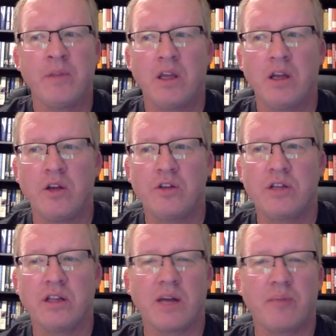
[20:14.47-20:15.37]
You know, you see
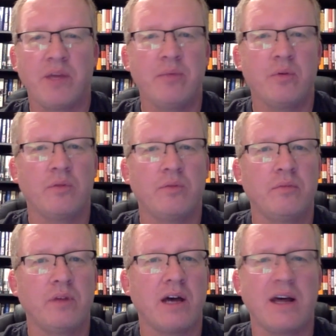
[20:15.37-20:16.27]
a lot of people.
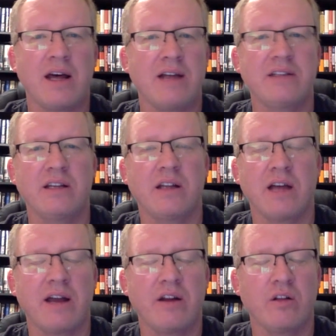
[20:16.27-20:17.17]
I, I see it
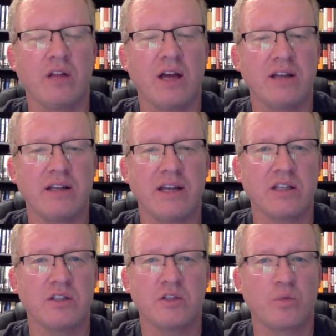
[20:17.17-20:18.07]
out here a lot in
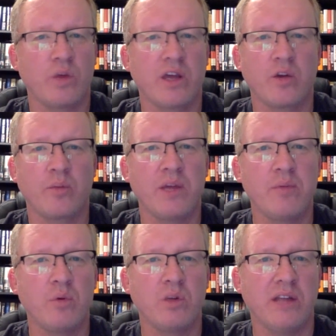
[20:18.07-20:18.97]
Texas, just regular
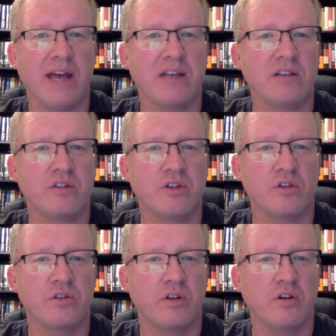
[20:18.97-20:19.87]
people with NASA
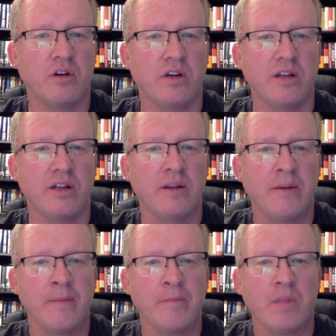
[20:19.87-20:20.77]
shirts on and
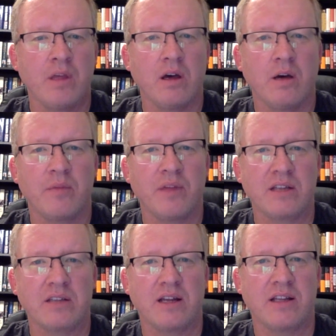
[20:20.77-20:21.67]
uh,
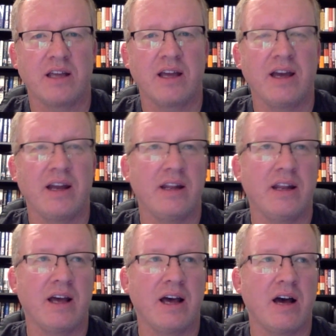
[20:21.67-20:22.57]
things like that. And
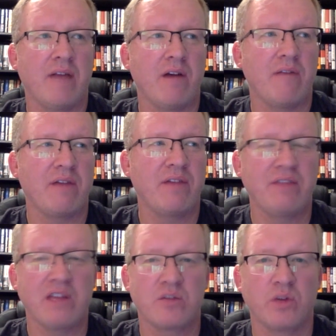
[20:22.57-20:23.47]
I, I, think
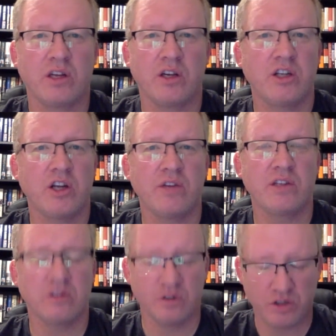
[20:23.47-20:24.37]
that's really good. You go to
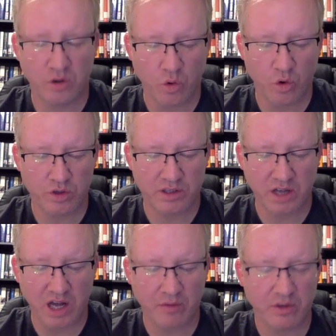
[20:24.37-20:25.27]
these little stores, these
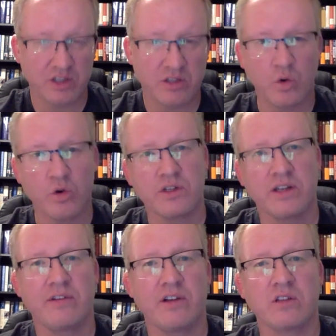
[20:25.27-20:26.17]
novelty stores.
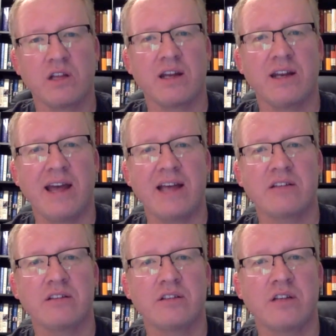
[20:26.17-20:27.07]
They, there's a lot of
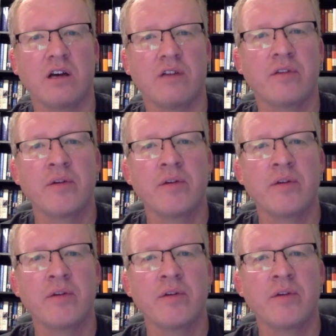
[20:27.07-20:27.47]
NASA stuff.